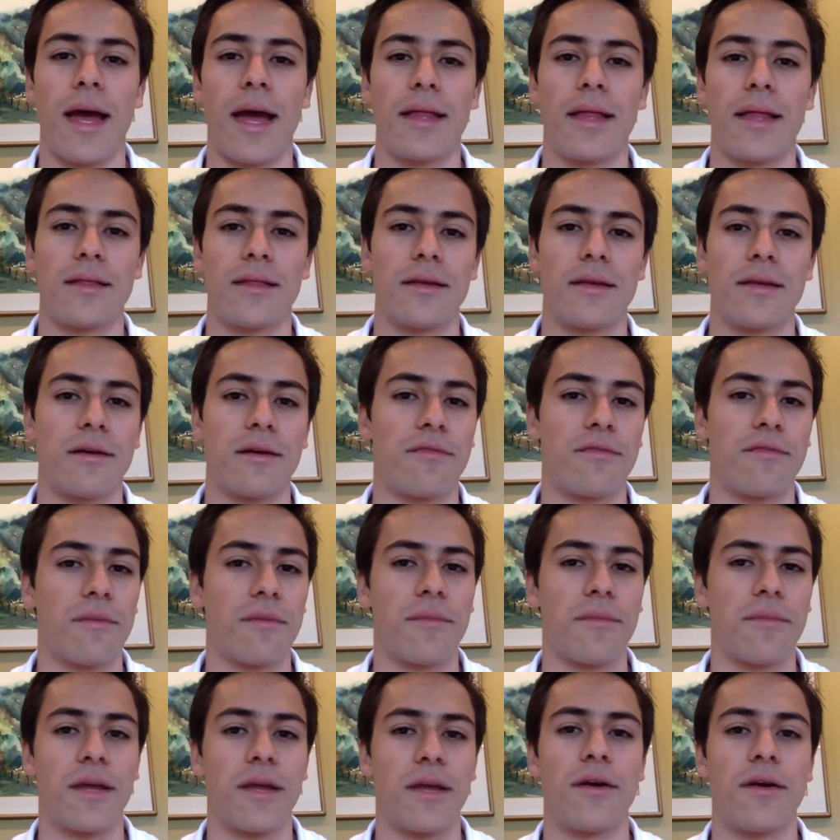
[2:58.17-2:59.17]
and from
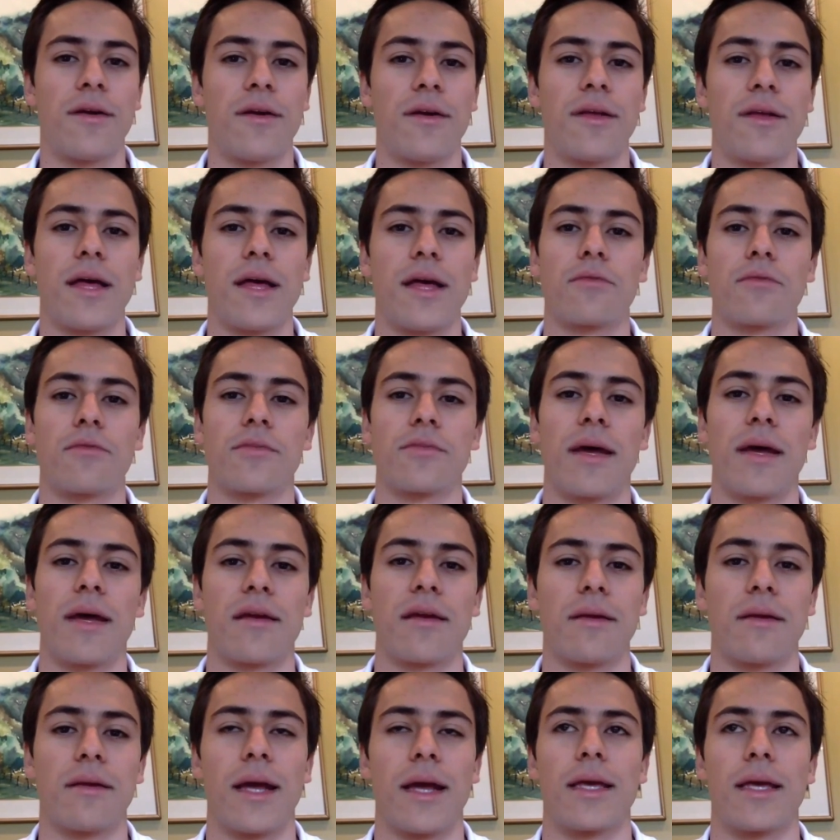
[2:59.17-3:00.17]
there that was my
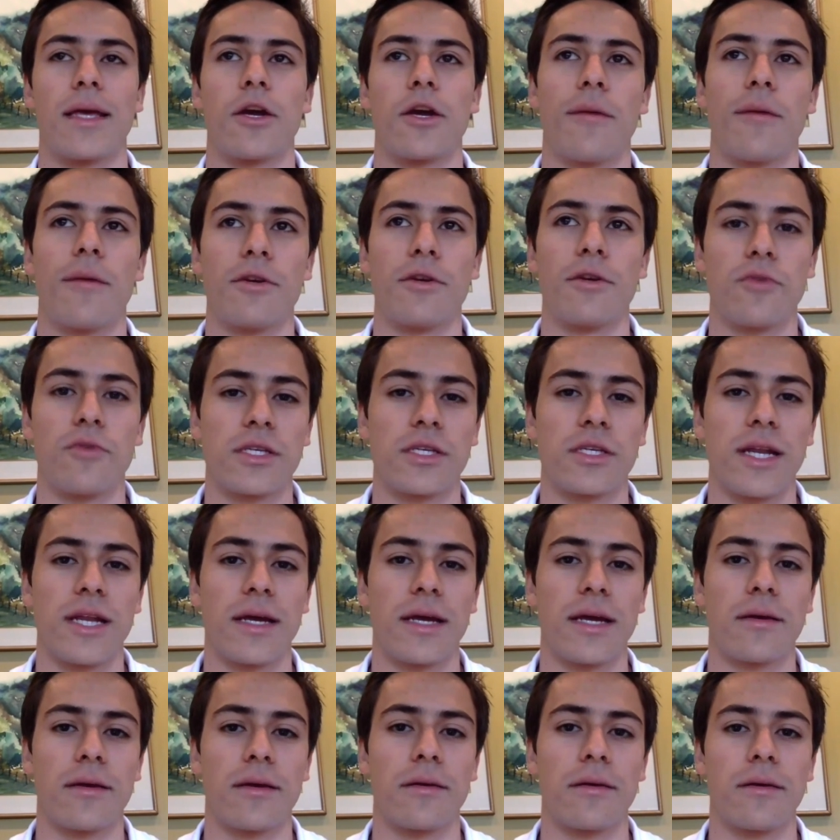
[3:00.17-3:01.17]
like e-commerce was
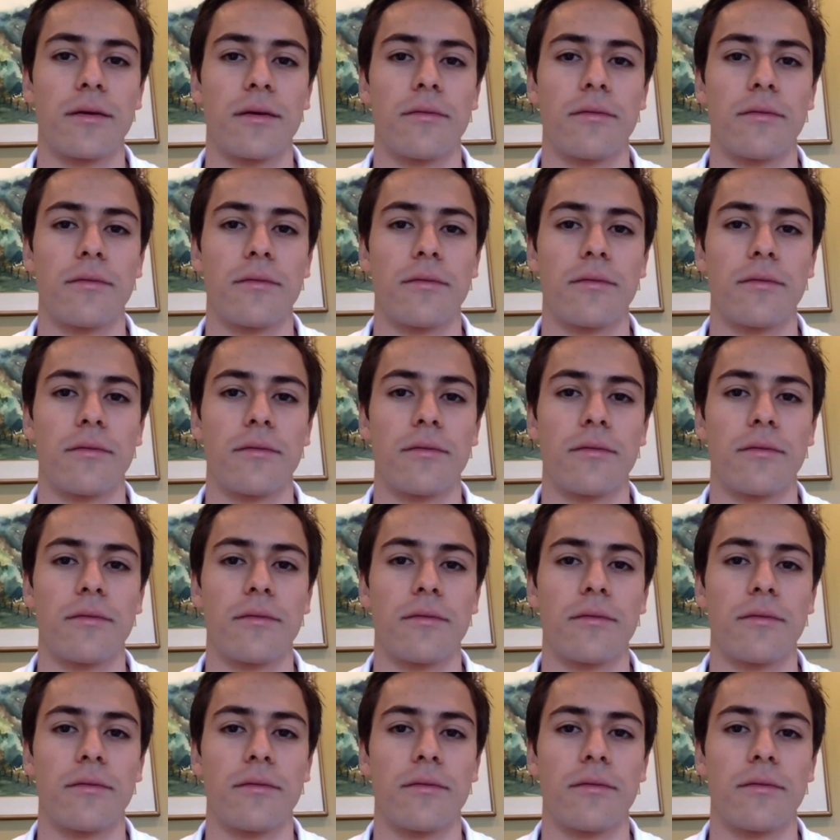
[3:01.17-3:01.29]
like